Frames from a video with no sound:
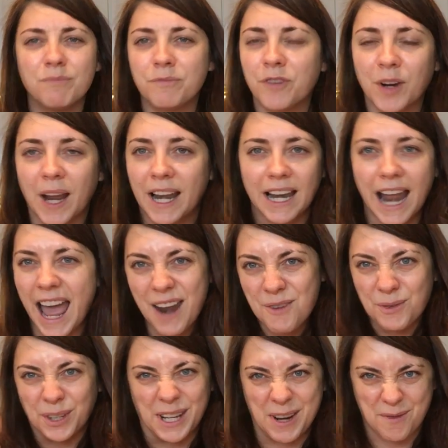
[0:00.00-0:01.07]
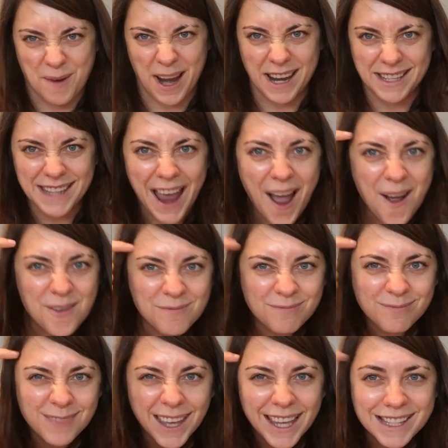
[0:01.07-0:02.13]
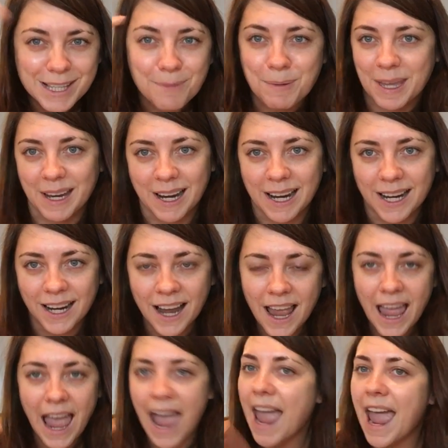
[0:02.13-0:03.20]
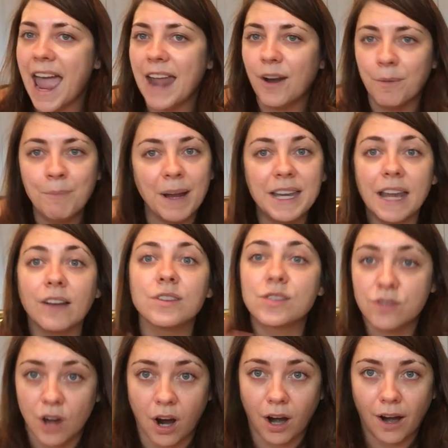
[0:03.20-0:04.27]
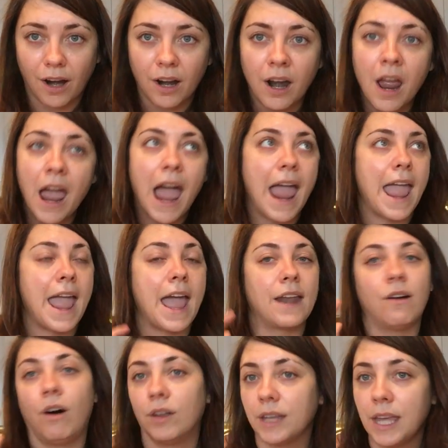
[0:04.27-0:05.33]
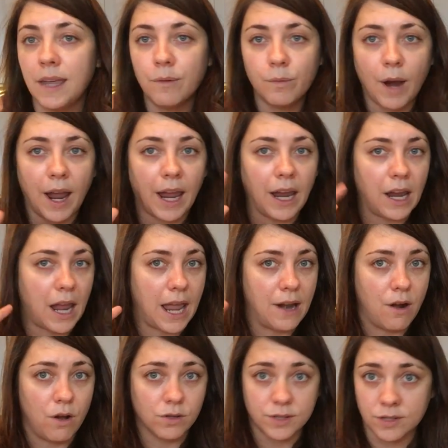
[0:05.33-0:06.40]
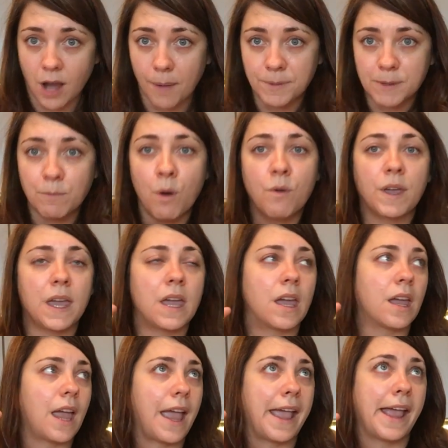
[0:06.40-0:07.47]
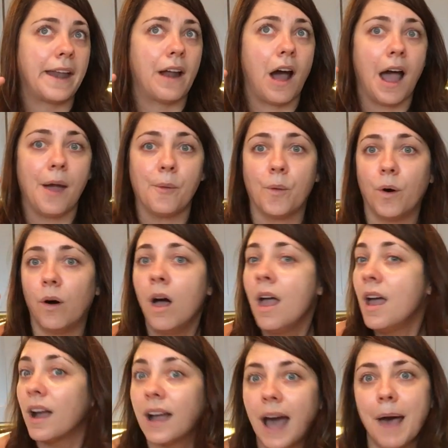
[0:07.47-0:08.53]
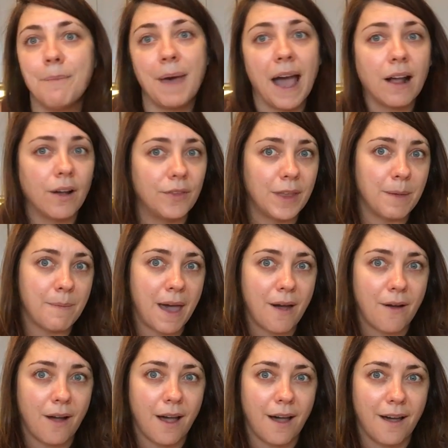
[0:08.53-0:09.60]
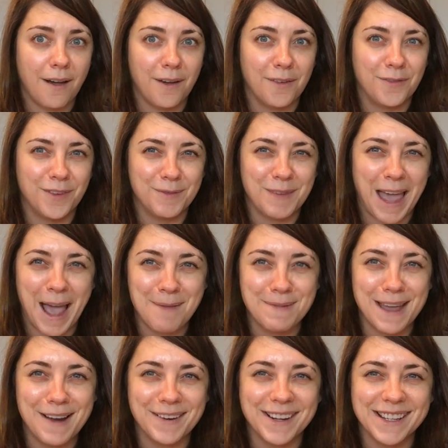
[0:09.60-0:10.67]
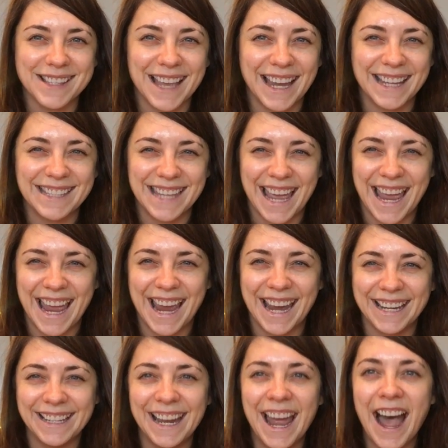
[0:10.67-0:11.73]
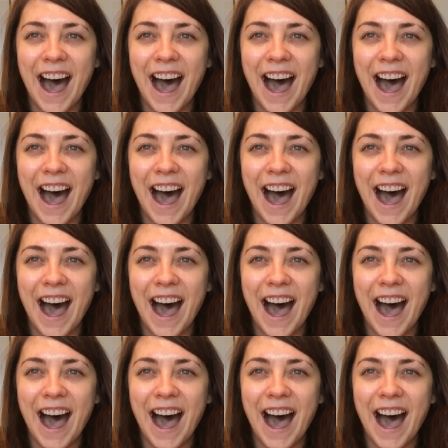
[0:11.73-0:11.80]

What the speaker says: Forget it. I don't really need to write it down. It's up here, and on Monday I'll start, and I'll eat right, and I'll stop smoking, and I will cut back on the amount of happy hours I attend.